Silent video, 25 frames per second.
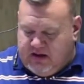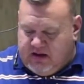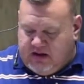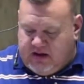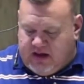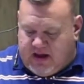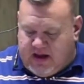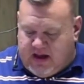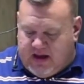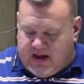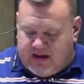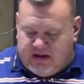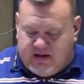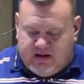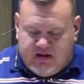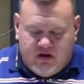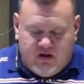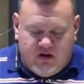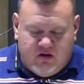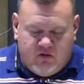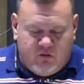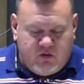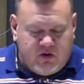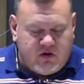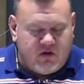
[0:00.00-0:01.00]
And
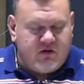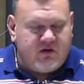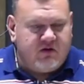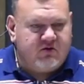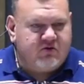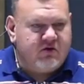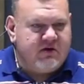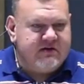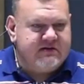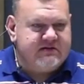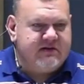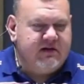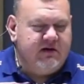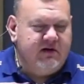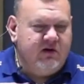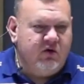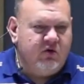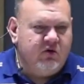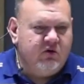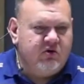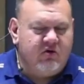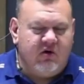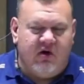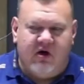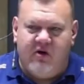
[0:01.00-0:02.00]
uh, we're going to trust the
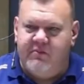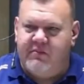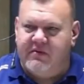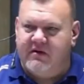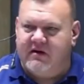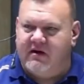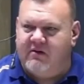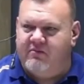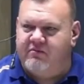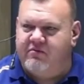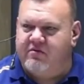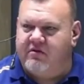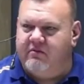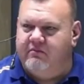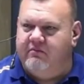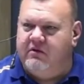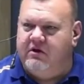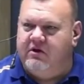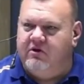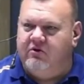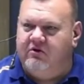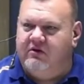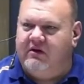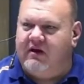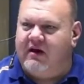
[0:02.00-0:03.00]
Lord to open up some
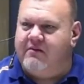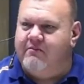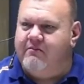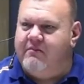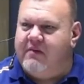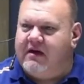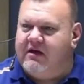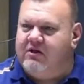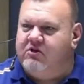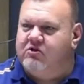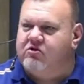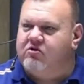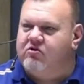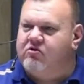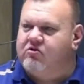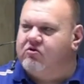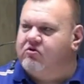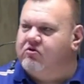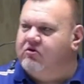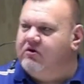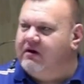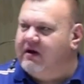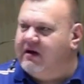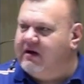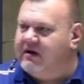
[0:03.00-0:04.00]
new dimensions
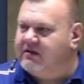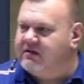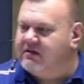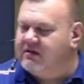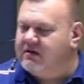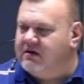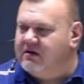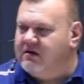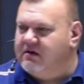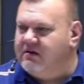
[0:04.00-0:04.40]
tonight uh,